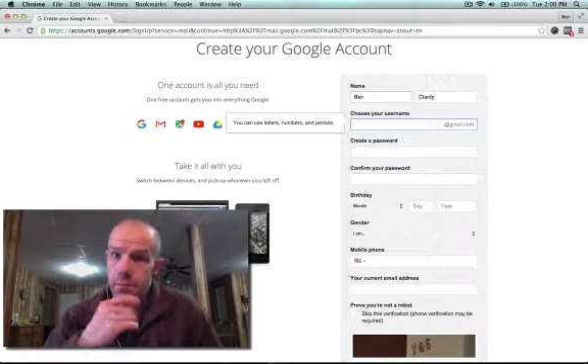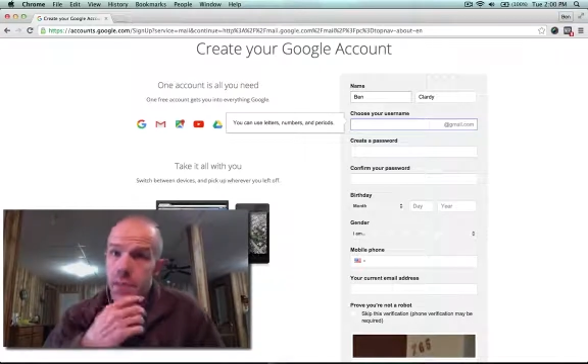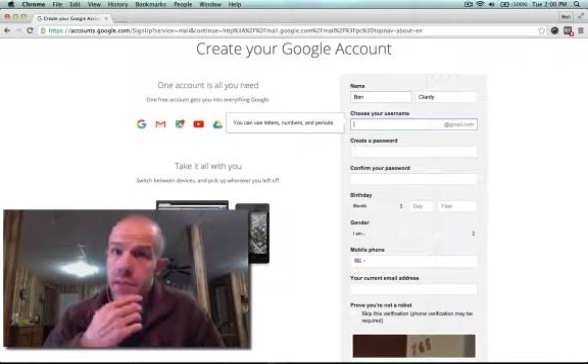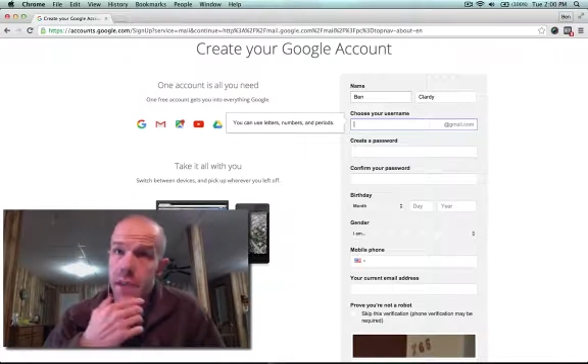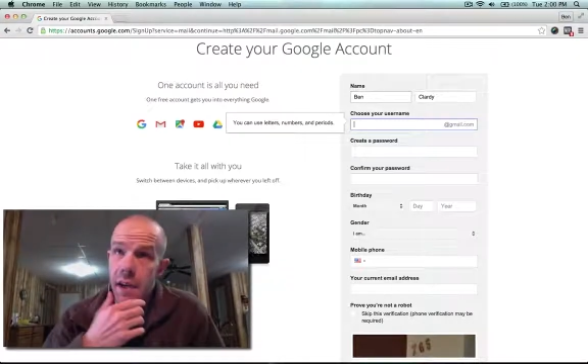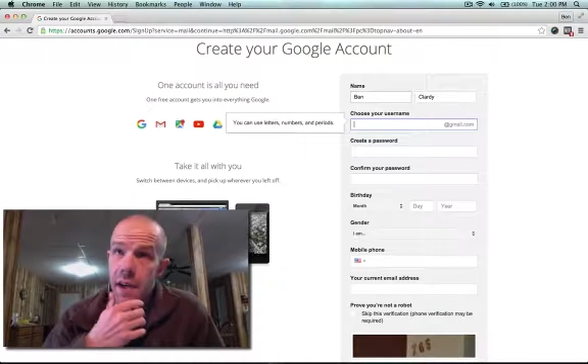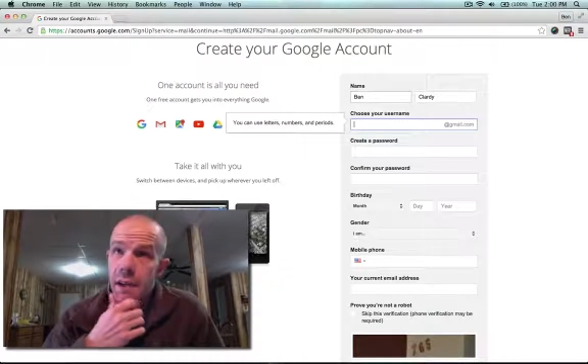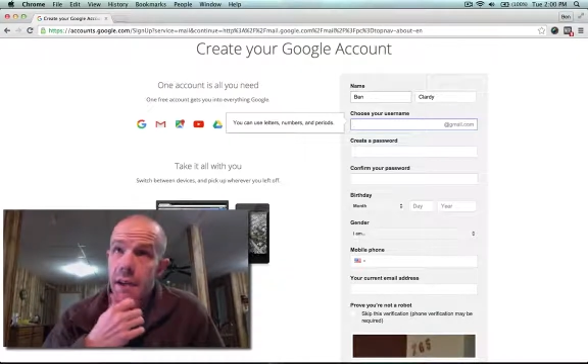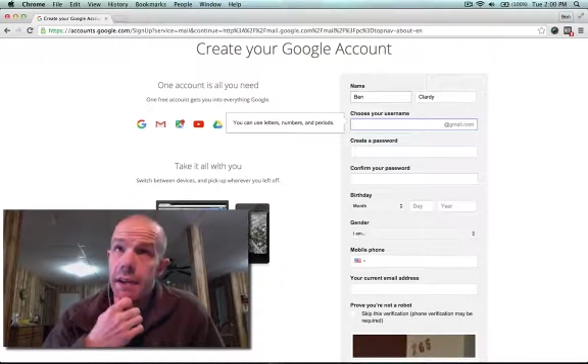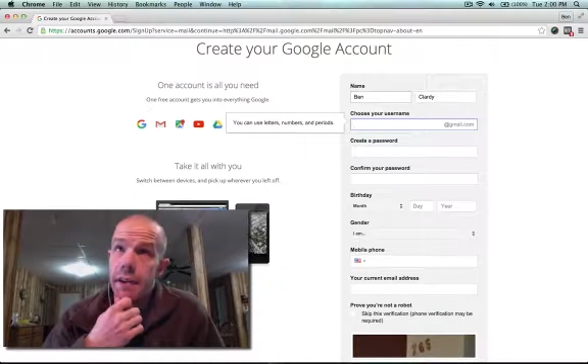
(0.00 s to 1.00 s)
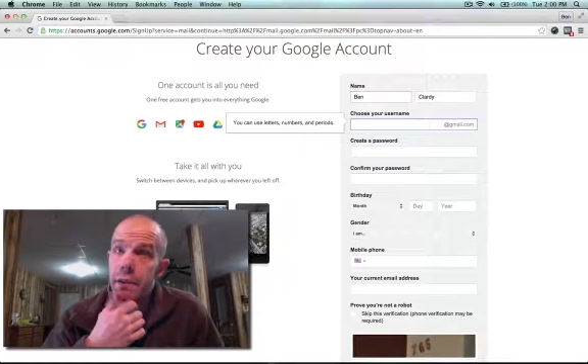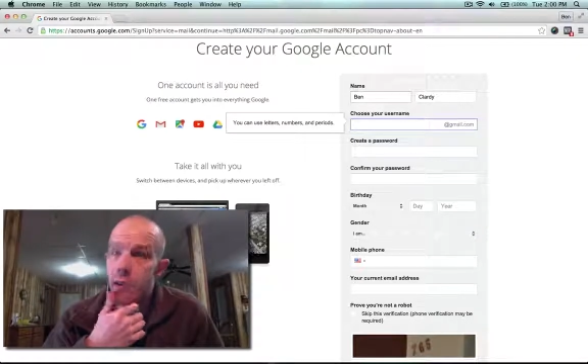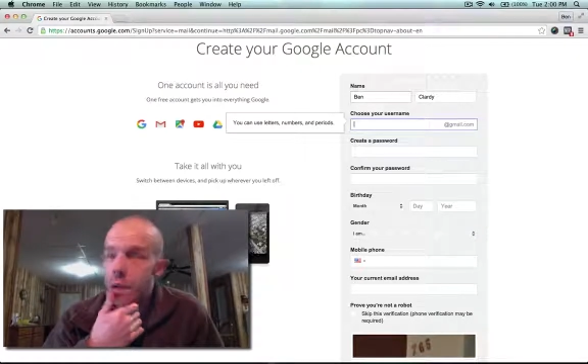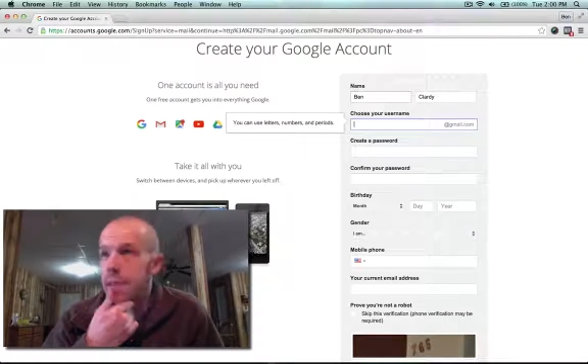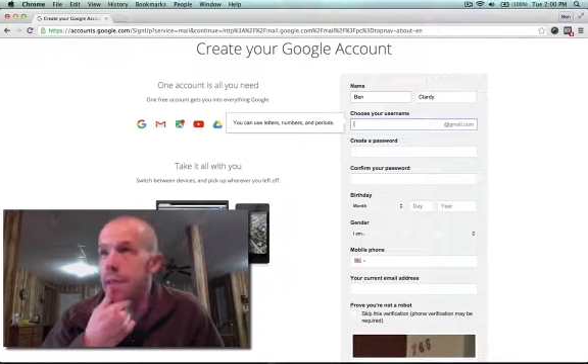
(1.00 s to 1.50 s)
inside
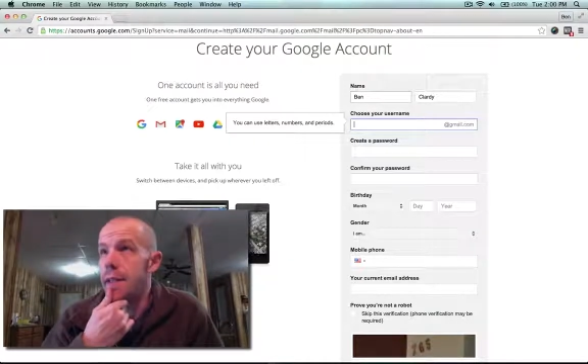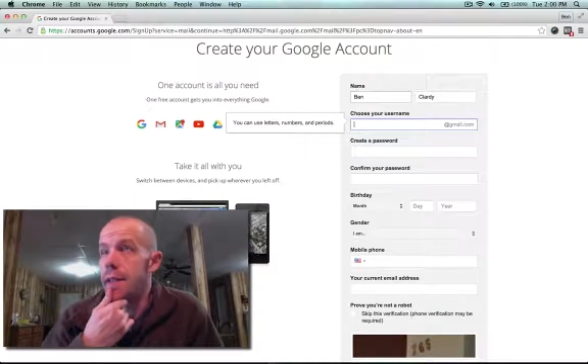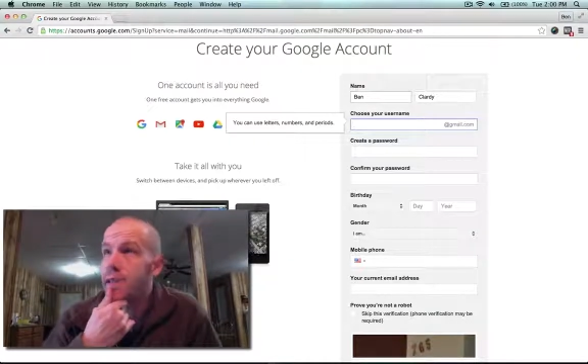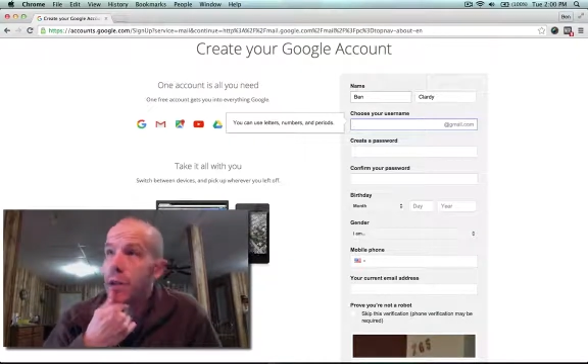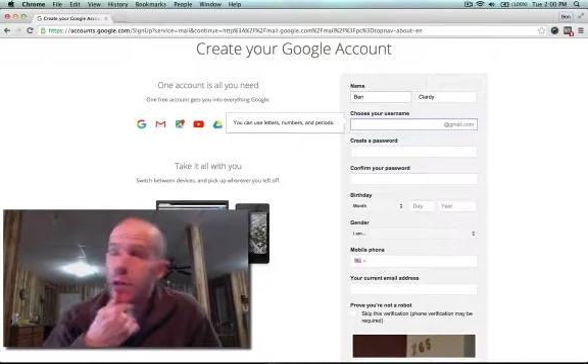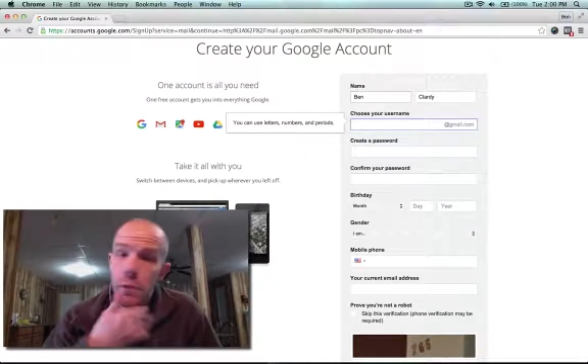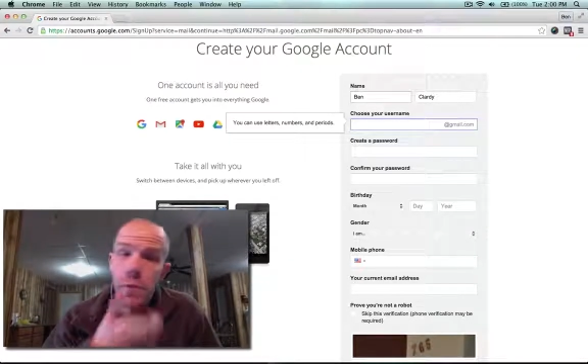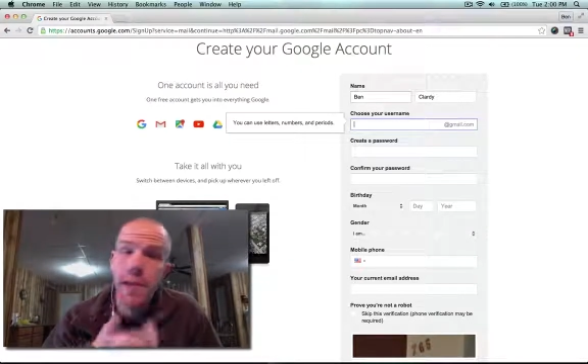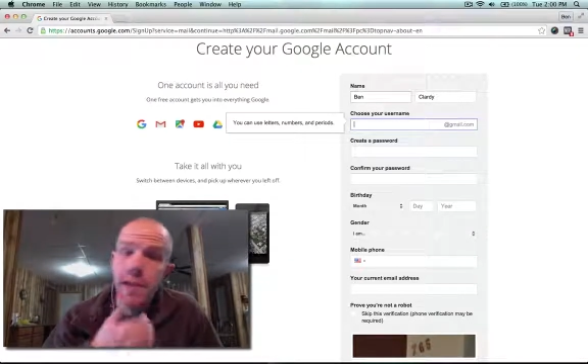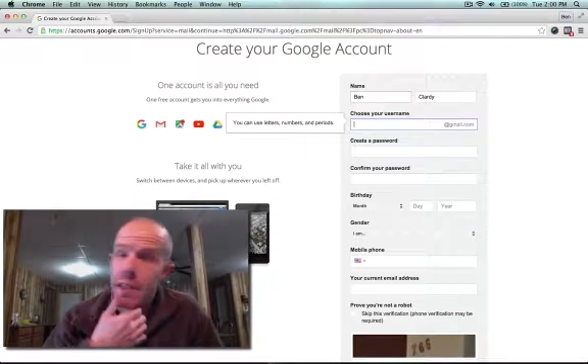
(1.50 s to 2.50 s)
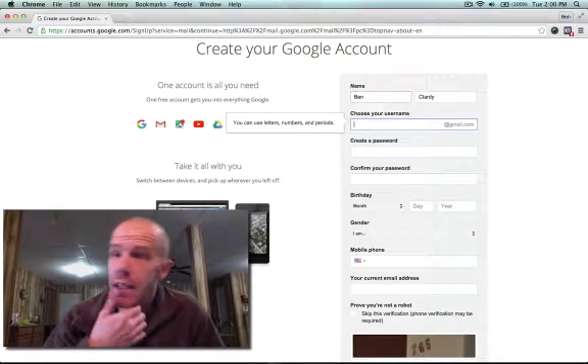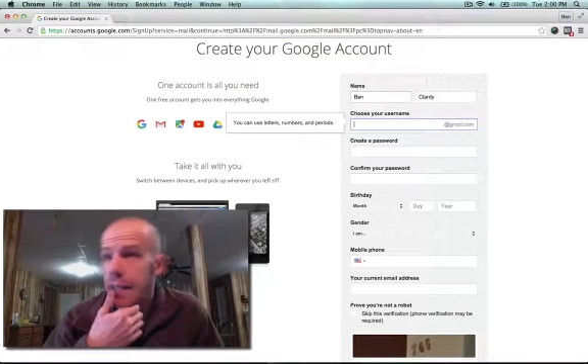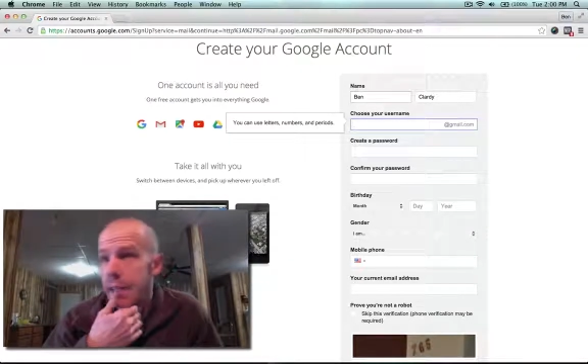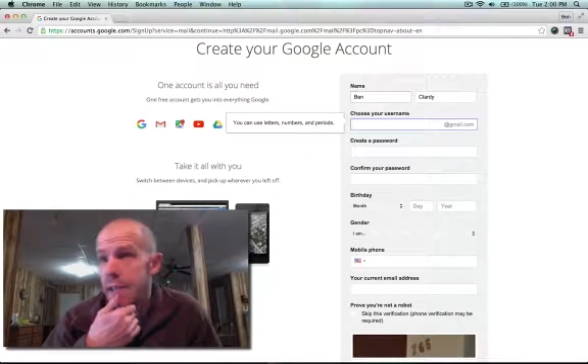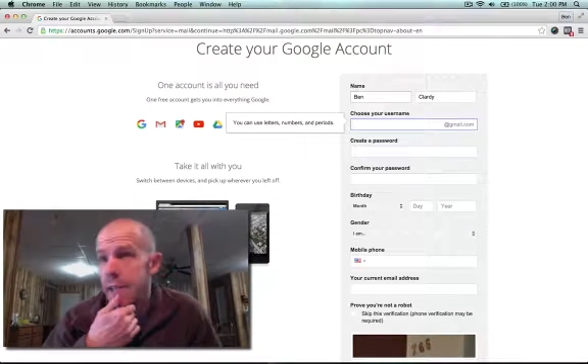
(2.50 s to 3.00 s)
Craigslist. So for me, it's
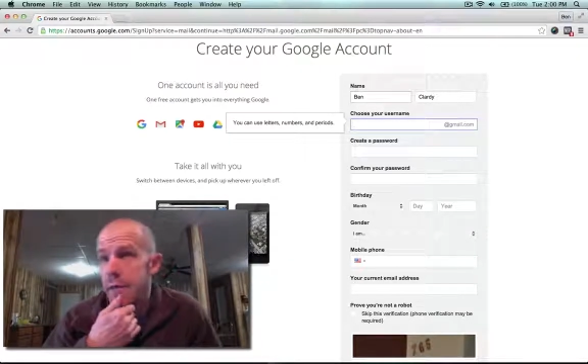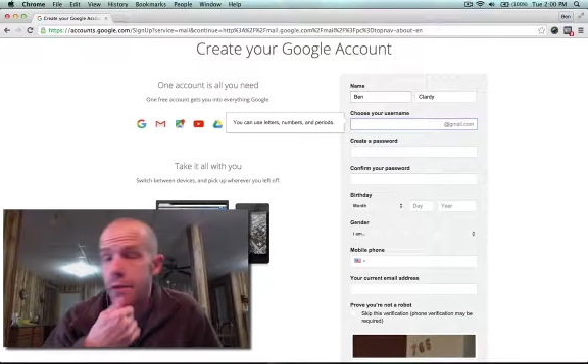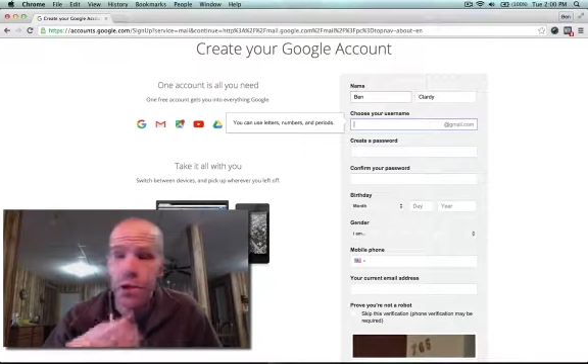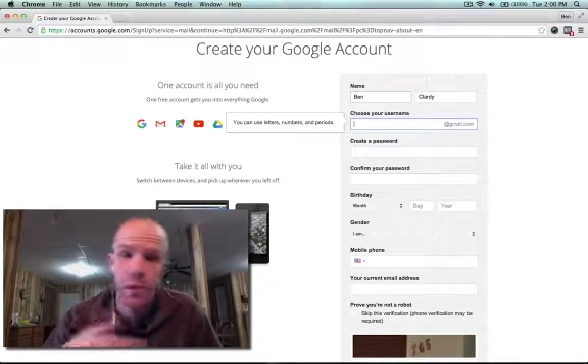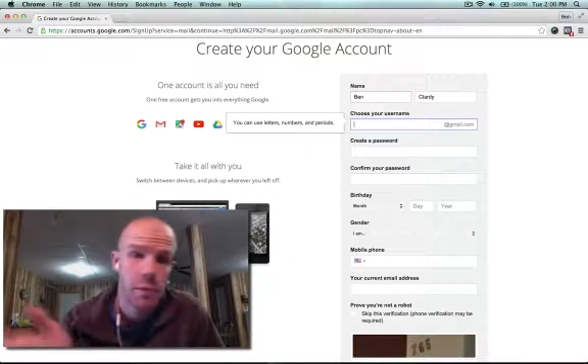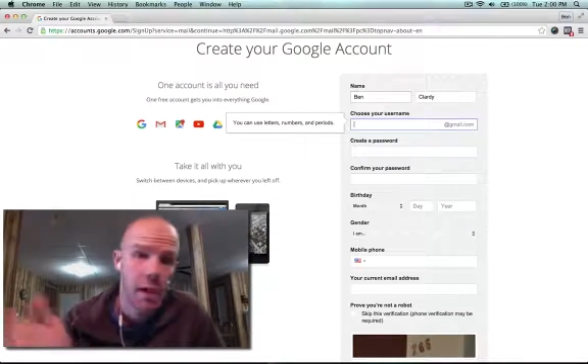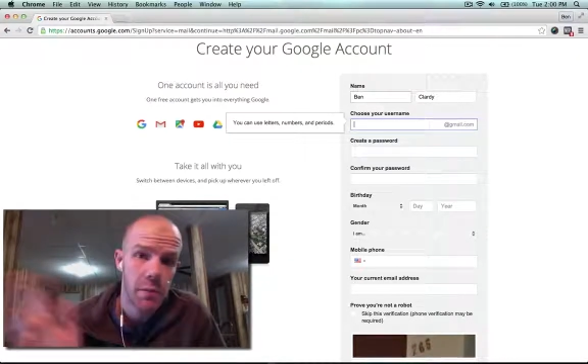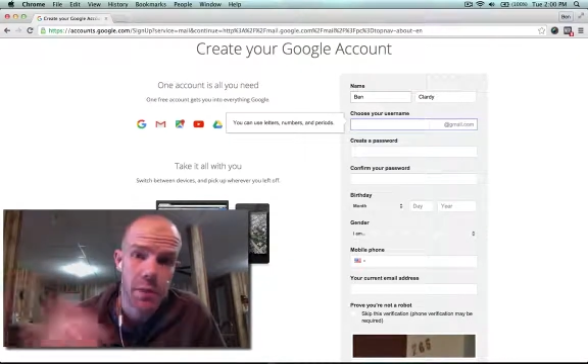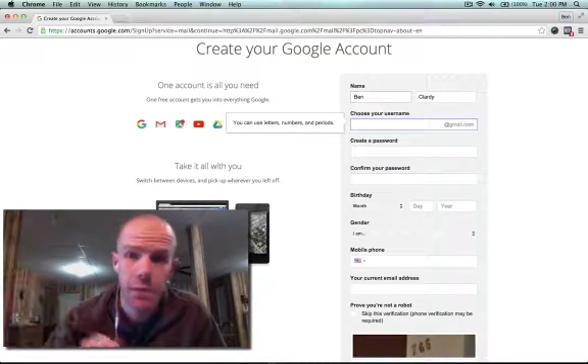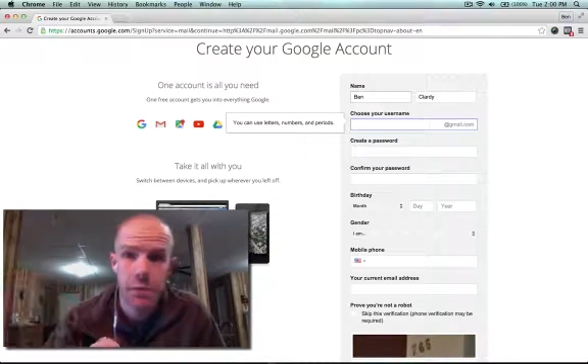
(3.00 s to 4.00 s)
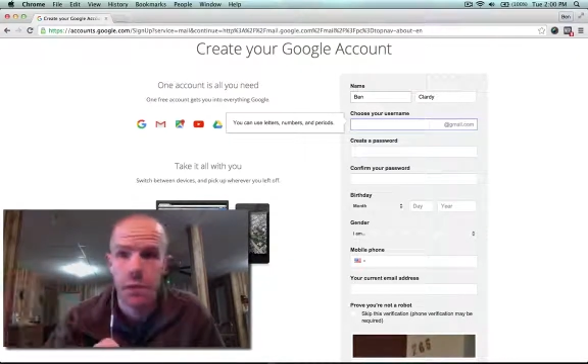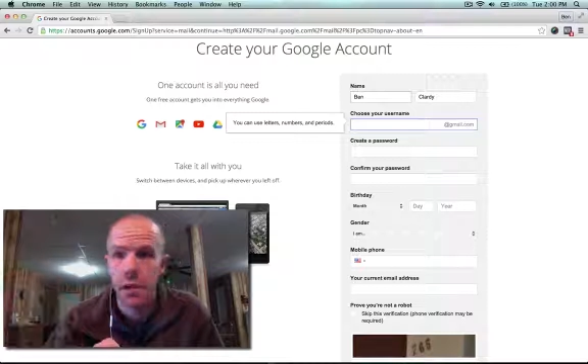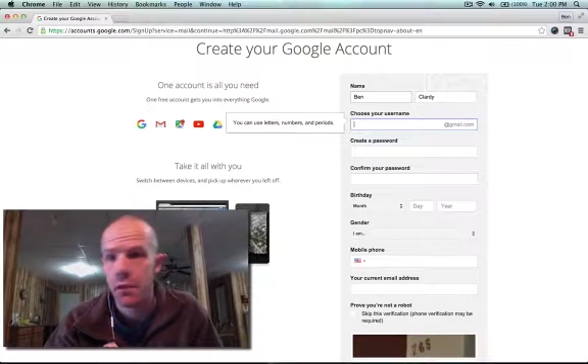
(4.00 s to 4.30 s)
Atlanta. For you, it might be,